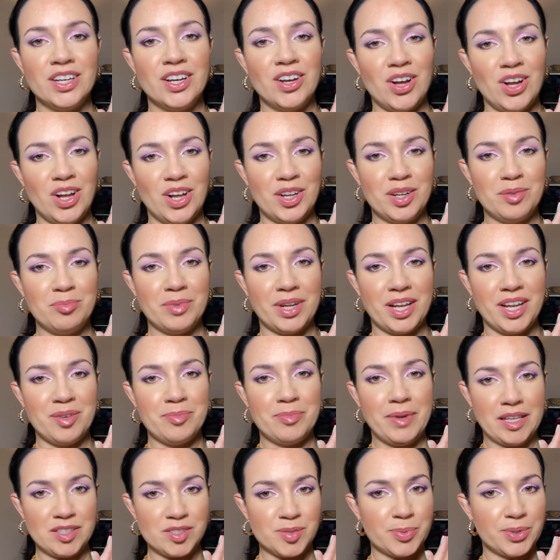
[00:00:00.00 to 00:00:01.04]
on my
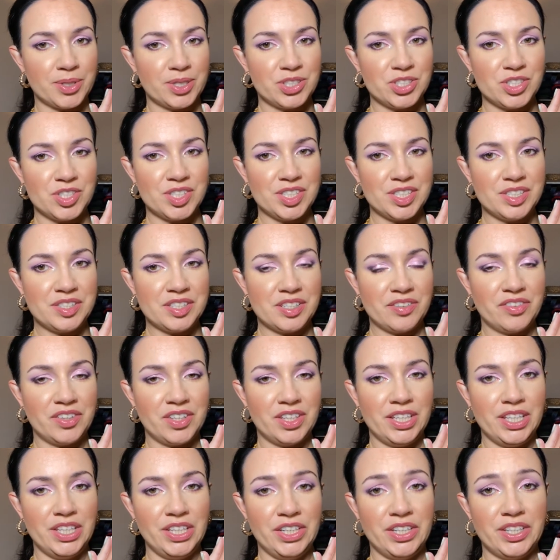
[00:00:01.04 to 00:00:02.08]
best purchases of the
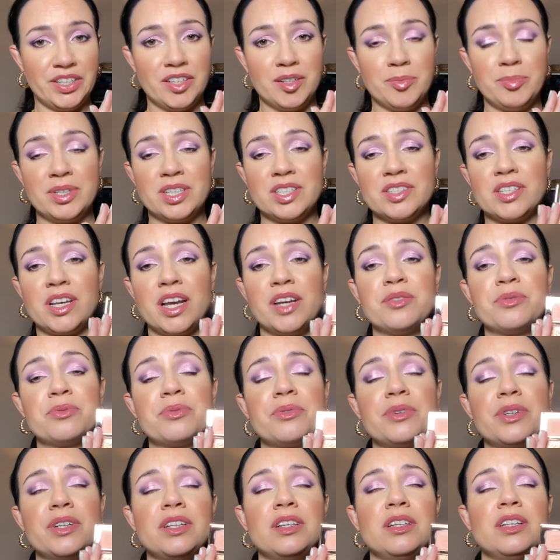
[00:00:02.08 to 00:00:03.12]
year because I
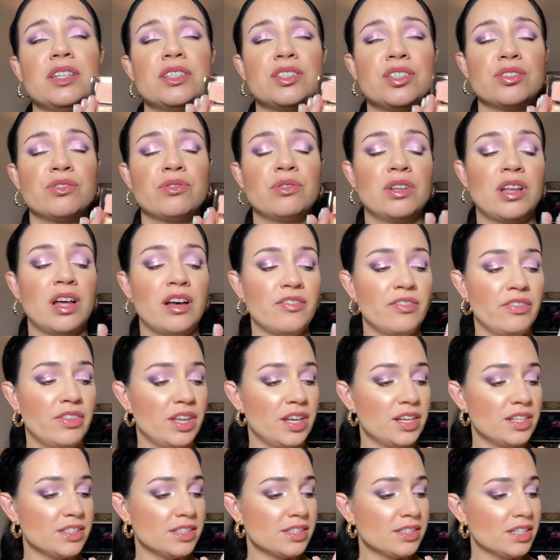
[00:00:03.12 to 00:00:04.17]
really do love
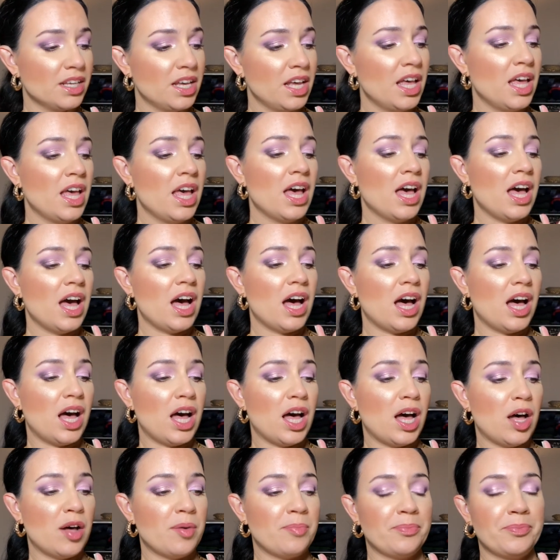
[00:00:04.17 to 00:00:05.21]
this.
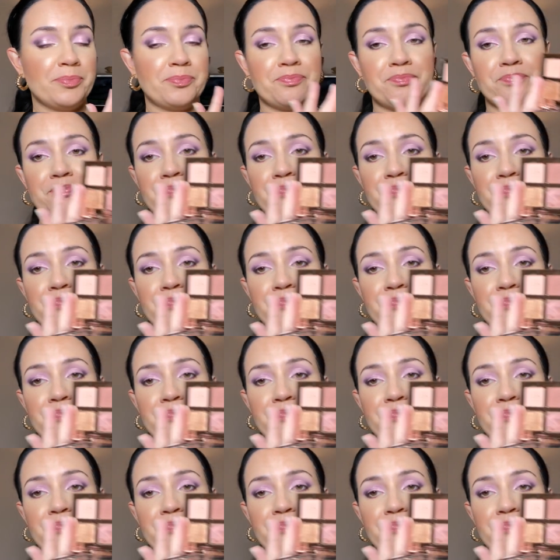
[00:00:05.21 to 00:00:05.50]
Um,